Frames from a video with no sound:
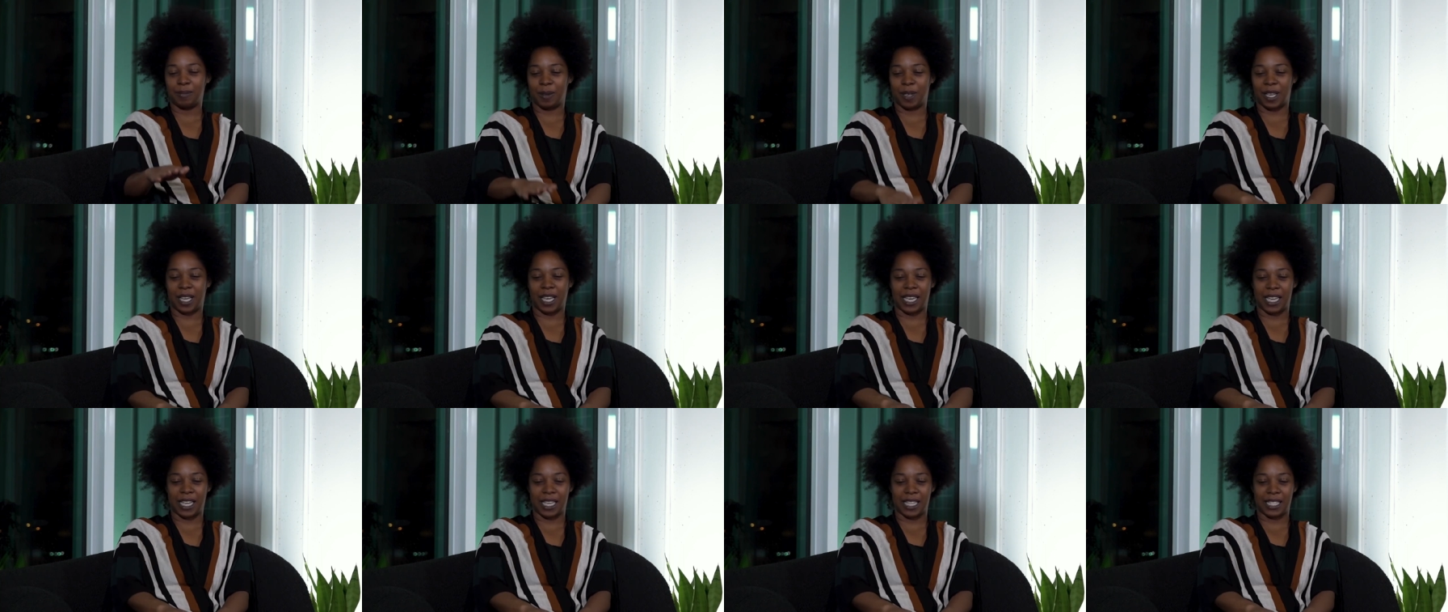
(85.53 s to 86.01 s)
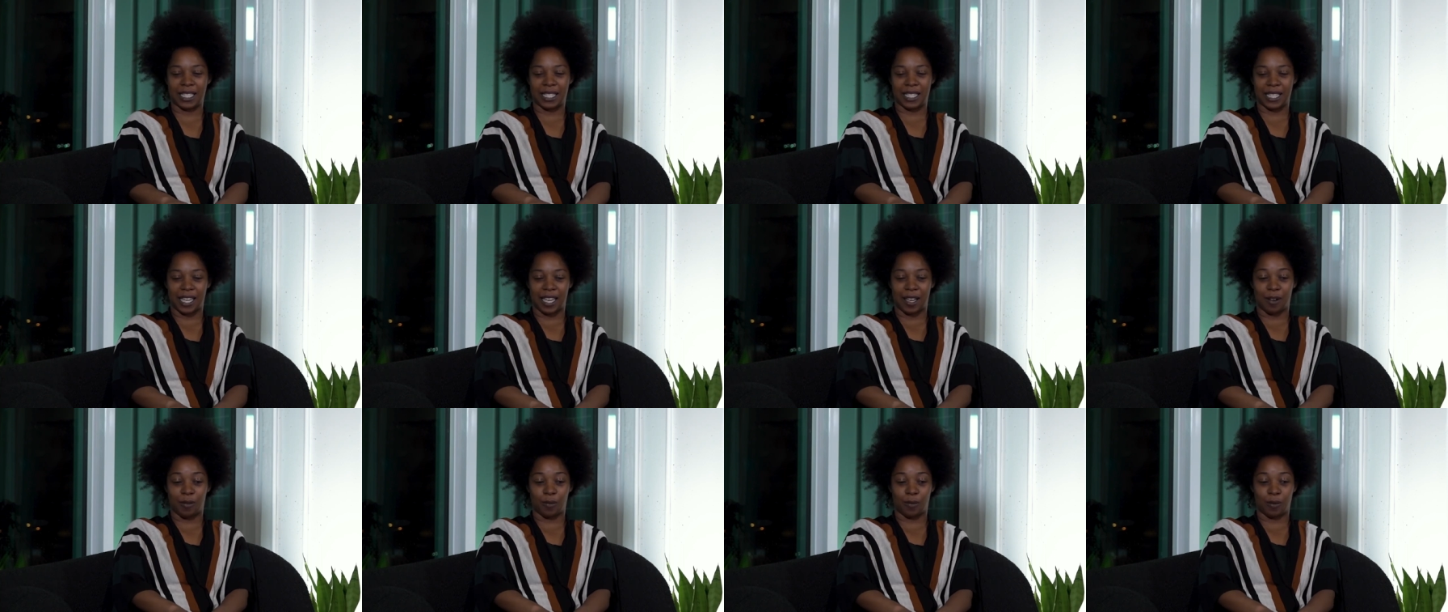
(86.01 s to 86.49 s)
because
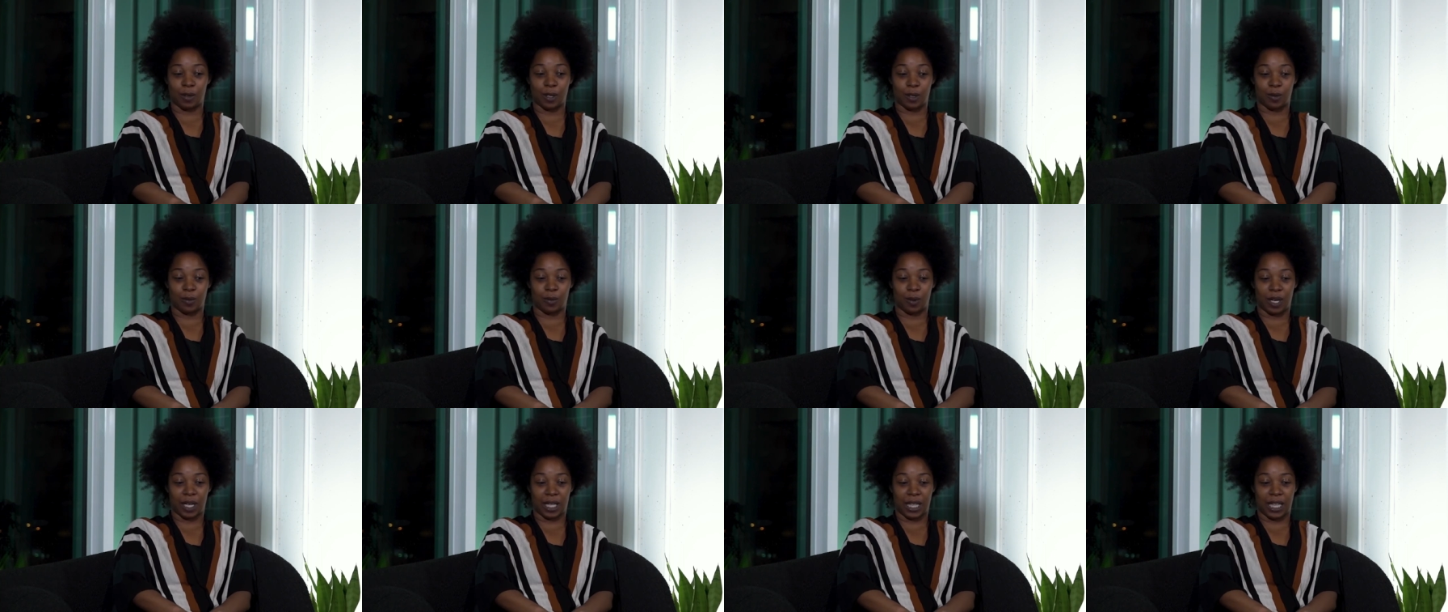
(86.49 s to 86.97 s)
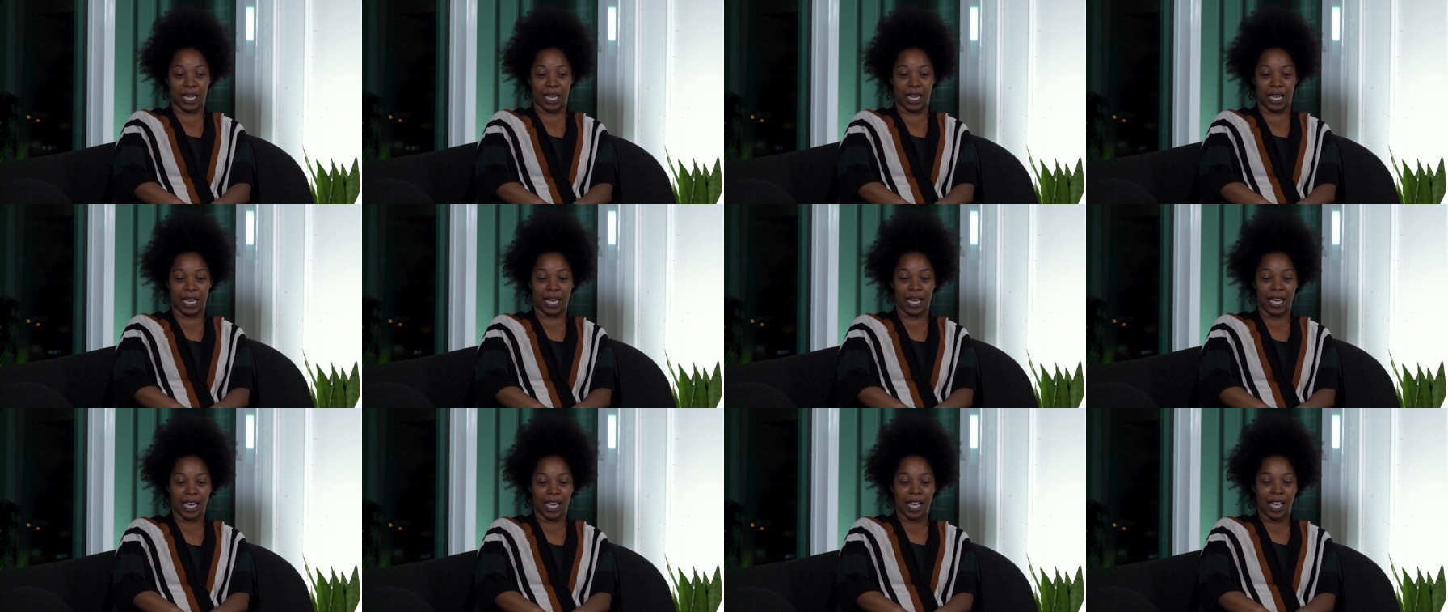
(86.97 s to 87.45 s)
it was
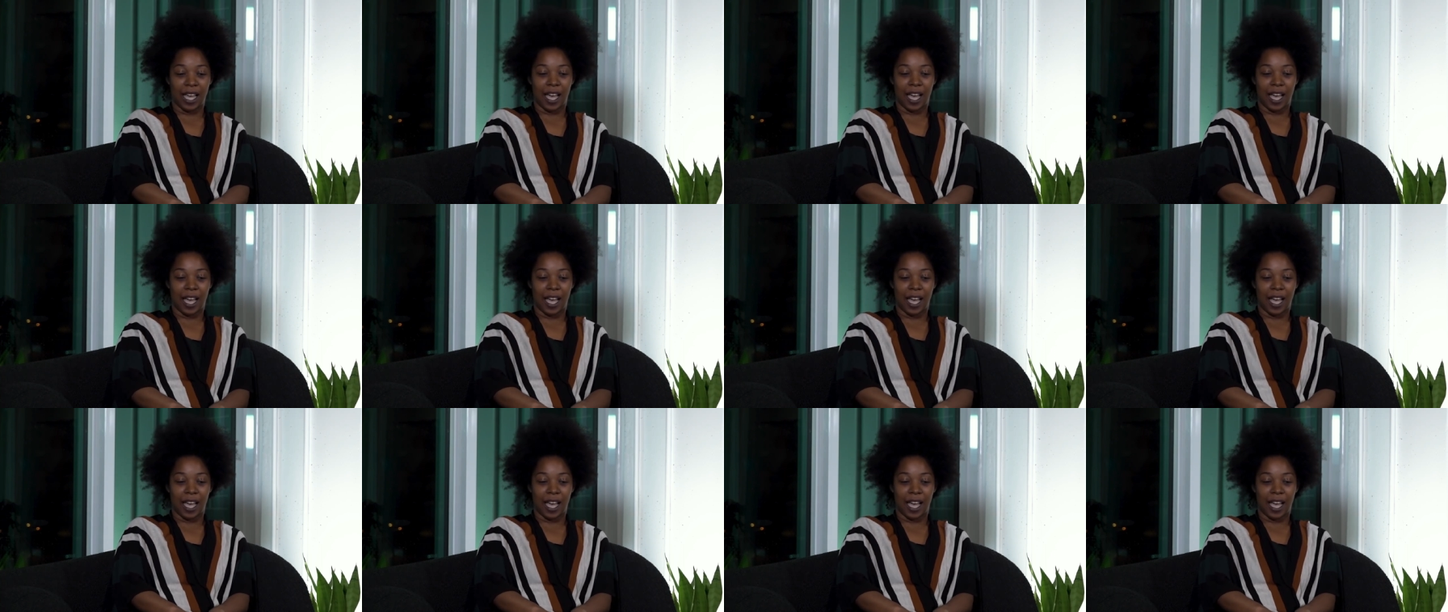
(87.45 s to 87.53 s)
really